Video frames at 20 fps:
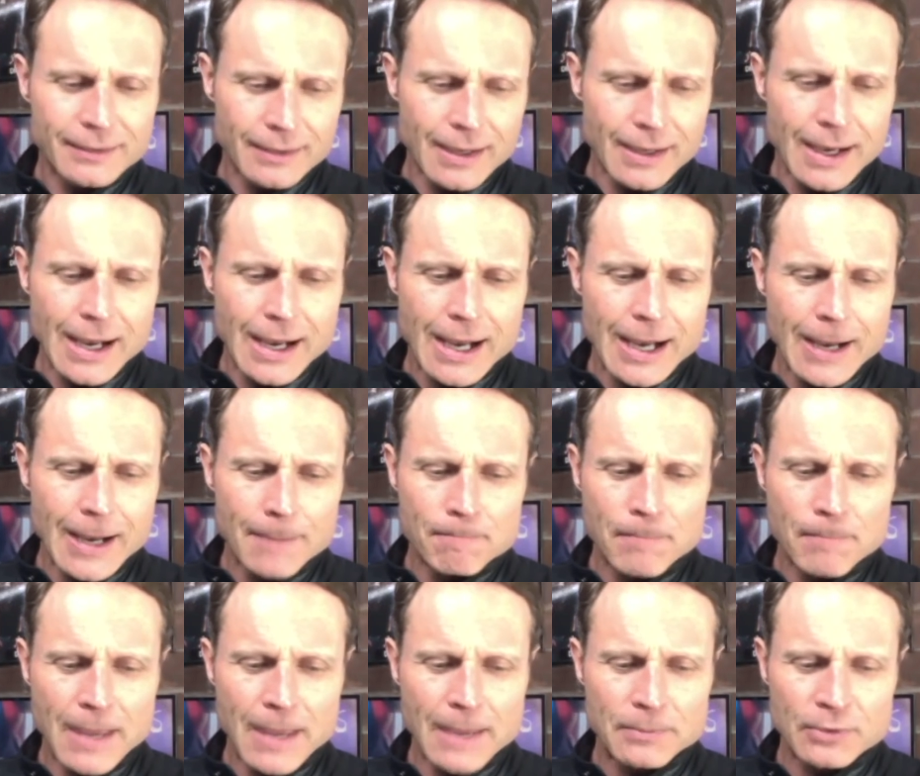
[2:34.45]
um,
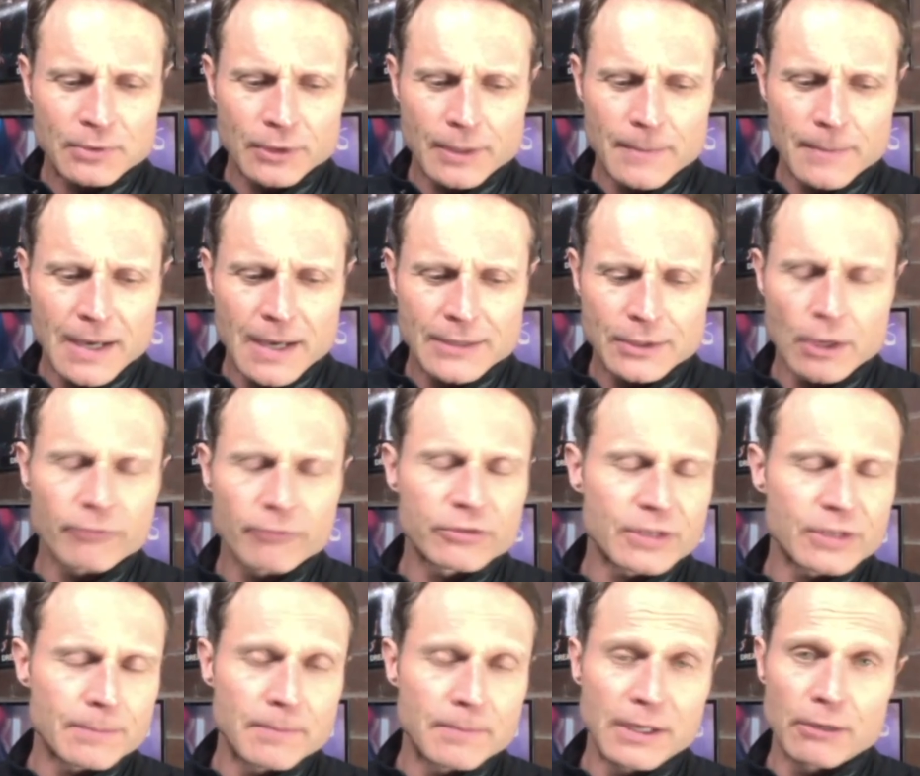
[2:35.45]
absolutely amazing,
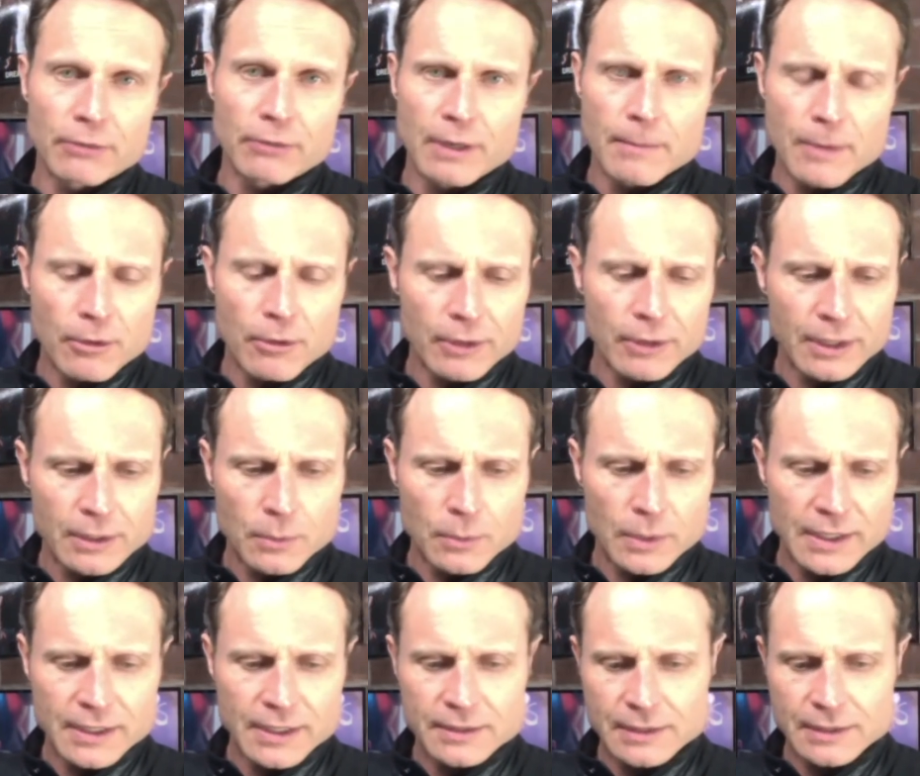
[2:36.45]
obviously bigger in America than
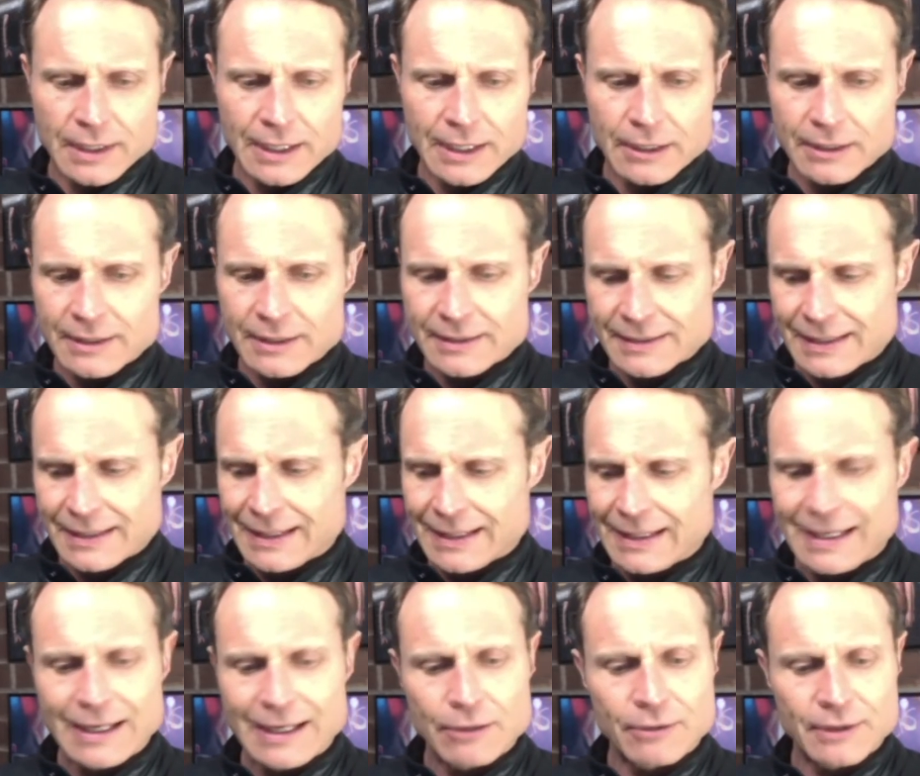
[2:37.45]
what he's, he's in
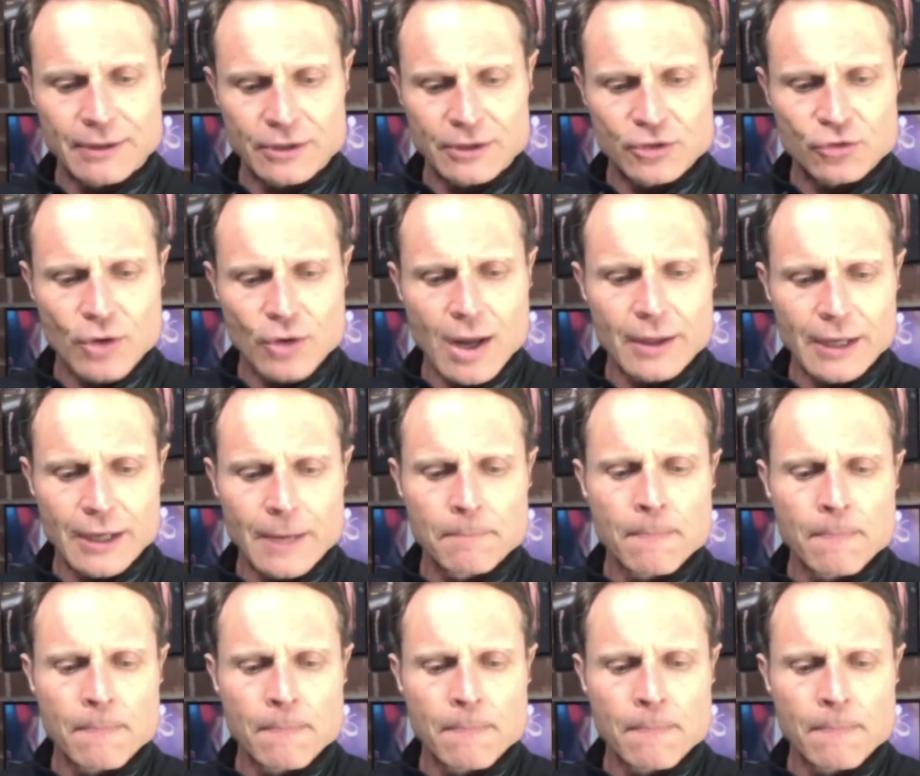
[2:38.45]
here in Australia